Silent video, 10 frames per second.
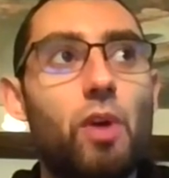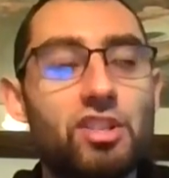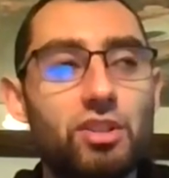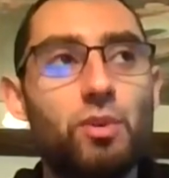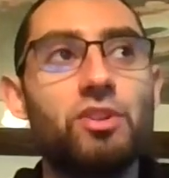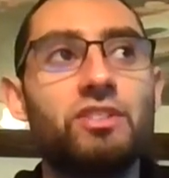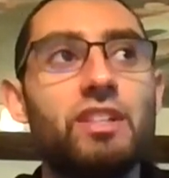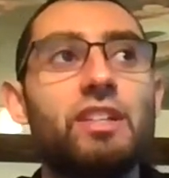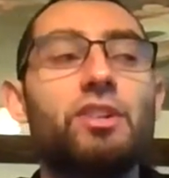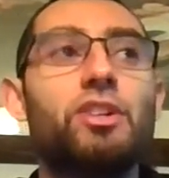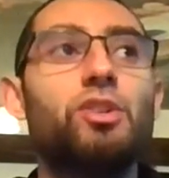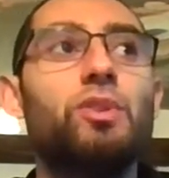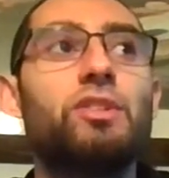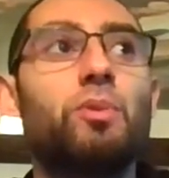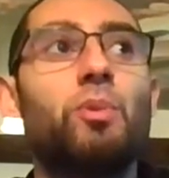actually when you're sitting, you can
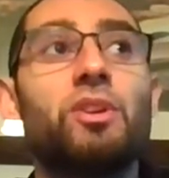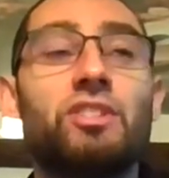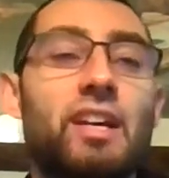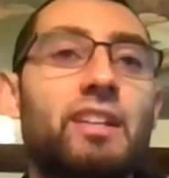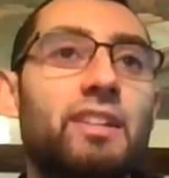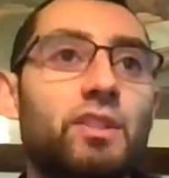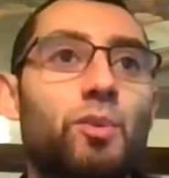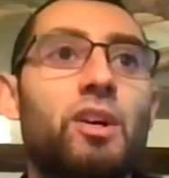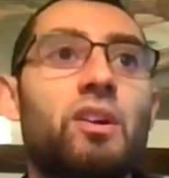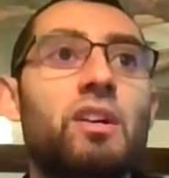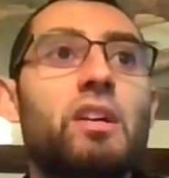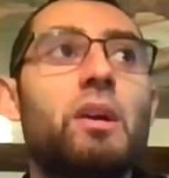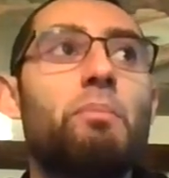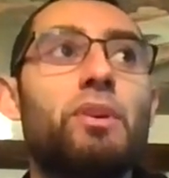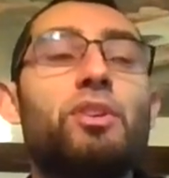do this one when you're standing as well,
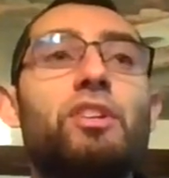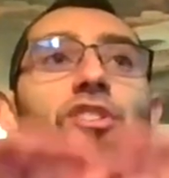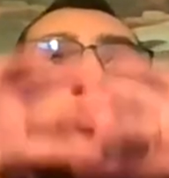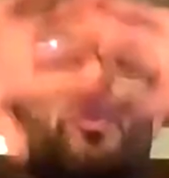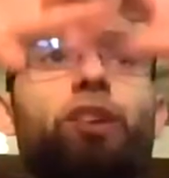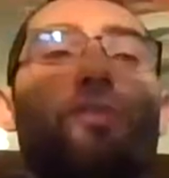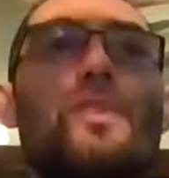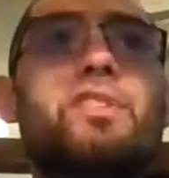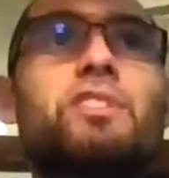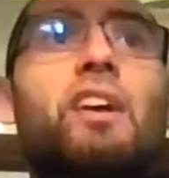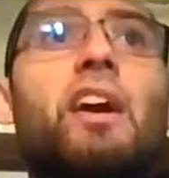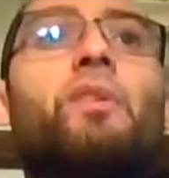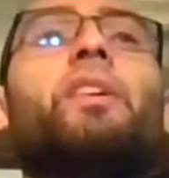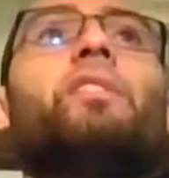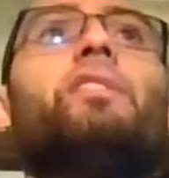but you can just reach for the sky
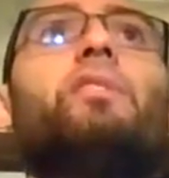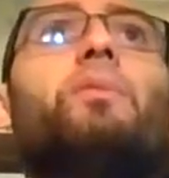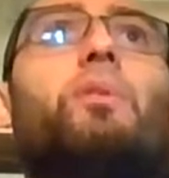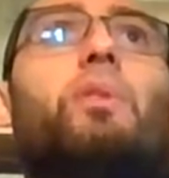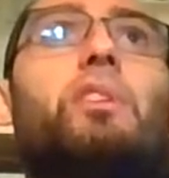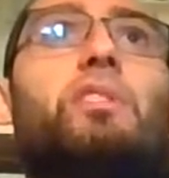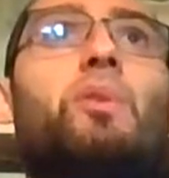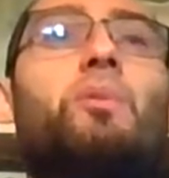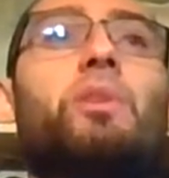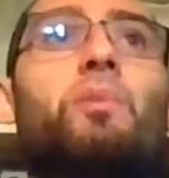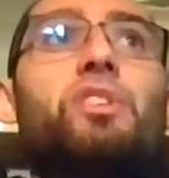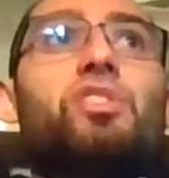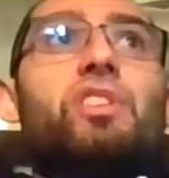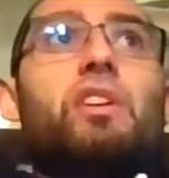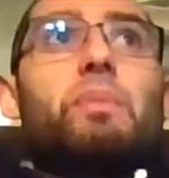right here. This is, a, this is the one where you're
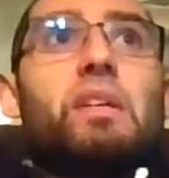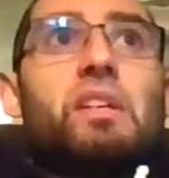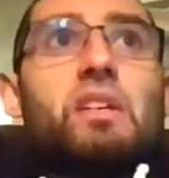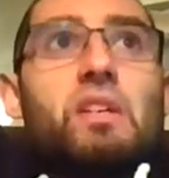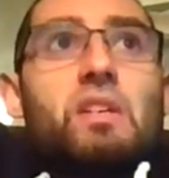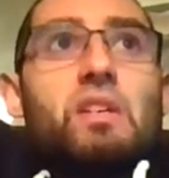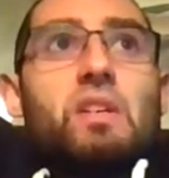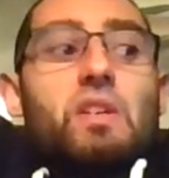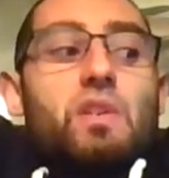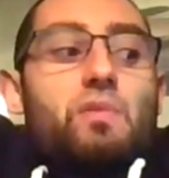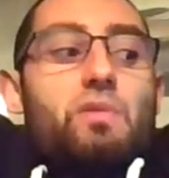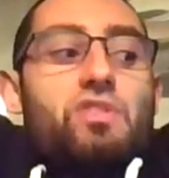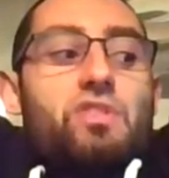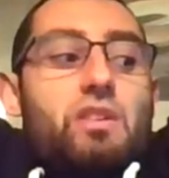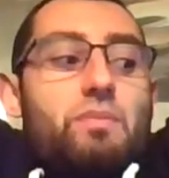reaching up, you're
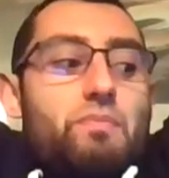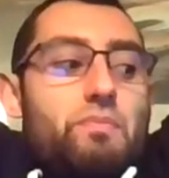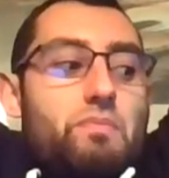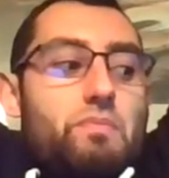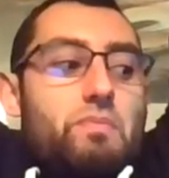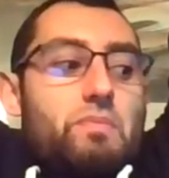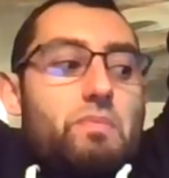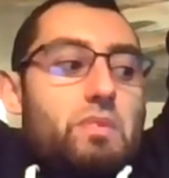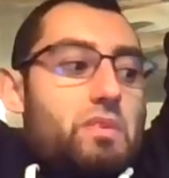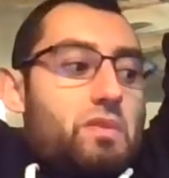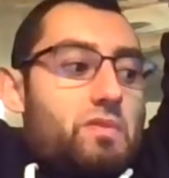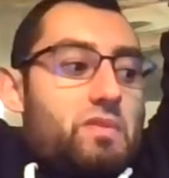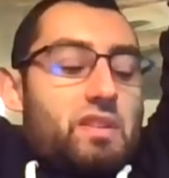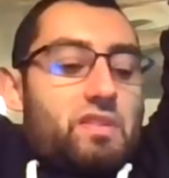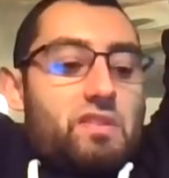reaching up, and you're
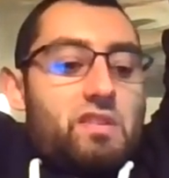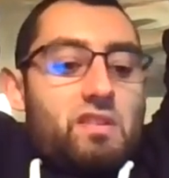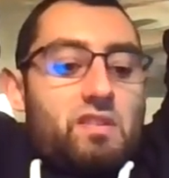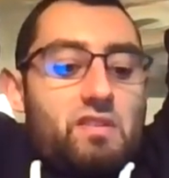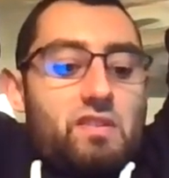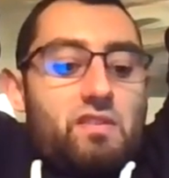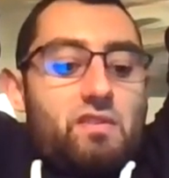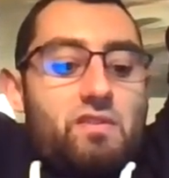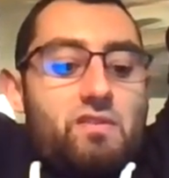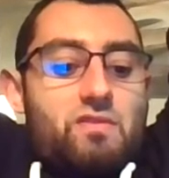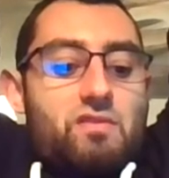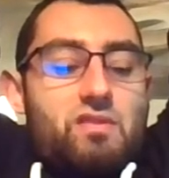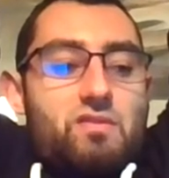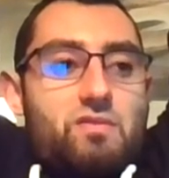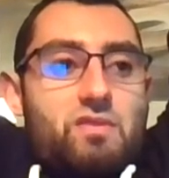going like this, and you're going,
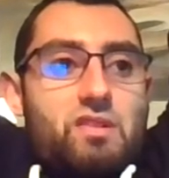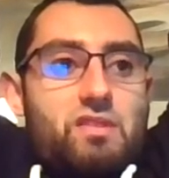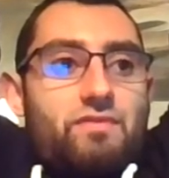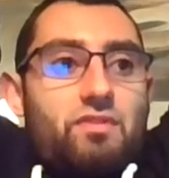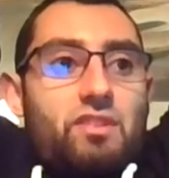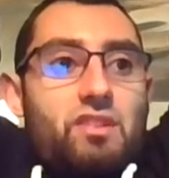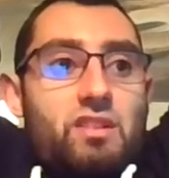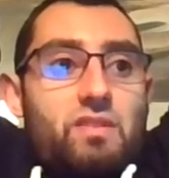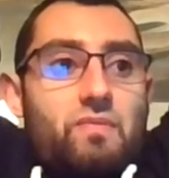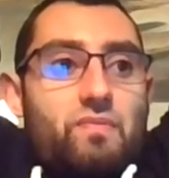oh God, it feels good.